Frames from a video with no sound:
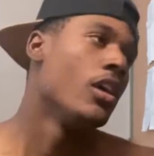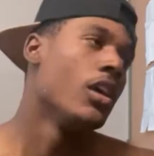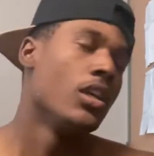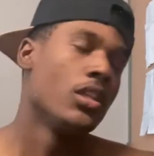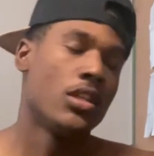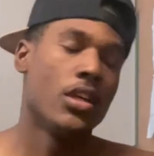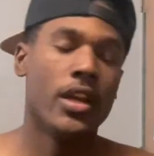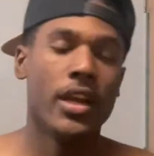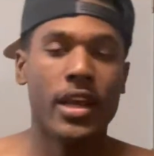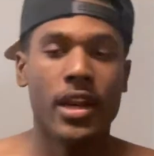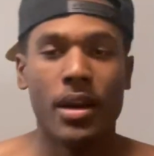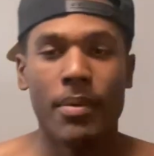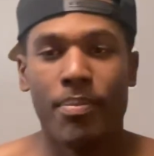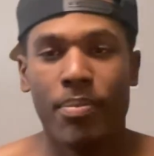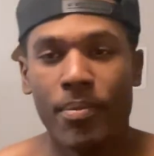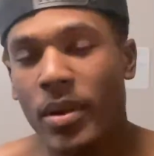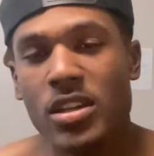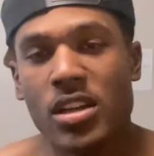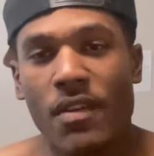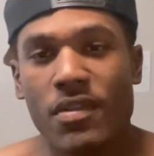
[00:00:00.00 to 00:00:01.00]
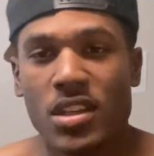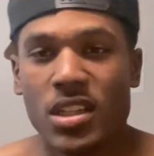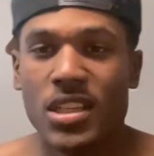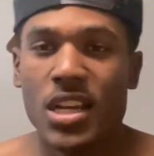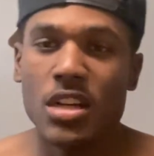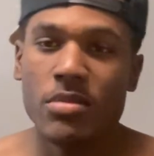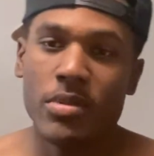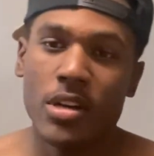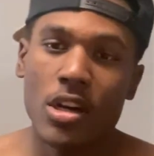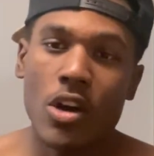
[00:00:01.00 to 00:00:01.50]
So then the police officer
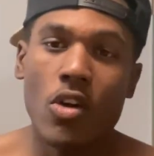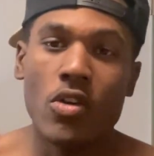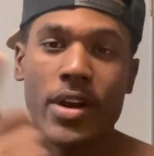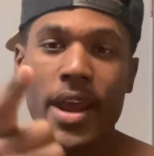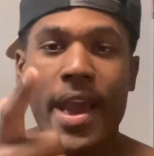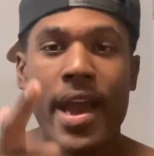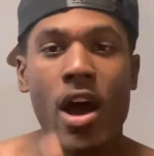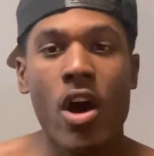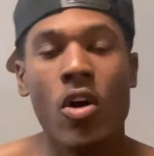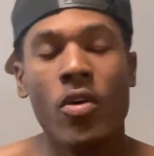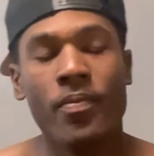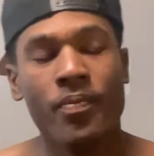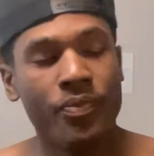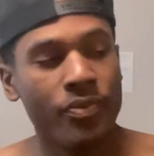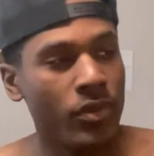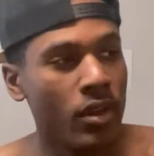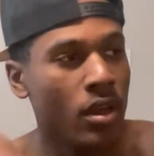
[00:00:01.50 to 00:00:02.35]
tells me to go down